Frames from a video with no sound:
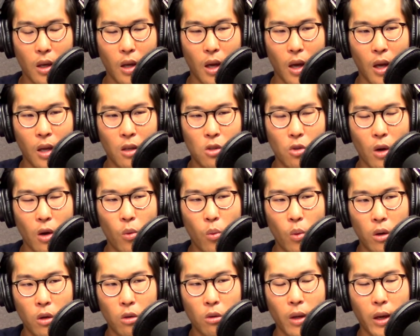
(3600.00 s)
And so I
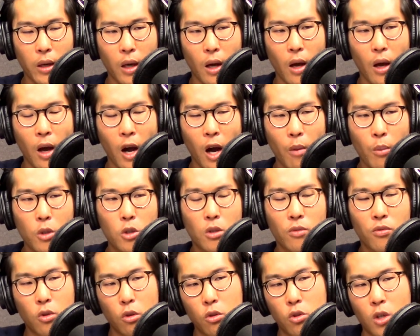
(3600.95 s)
wonder, like, how much
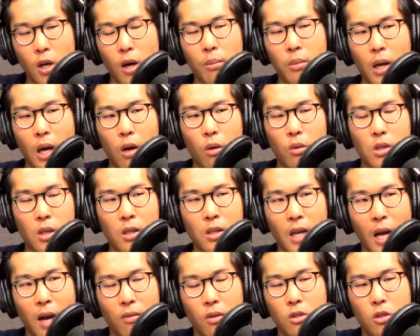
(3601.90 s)
of your job now is
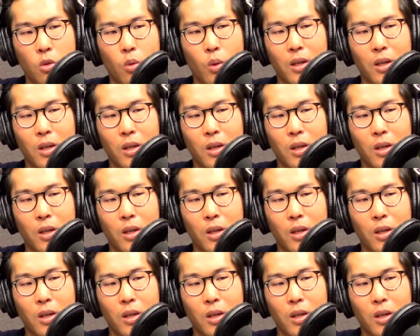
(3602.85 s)
having to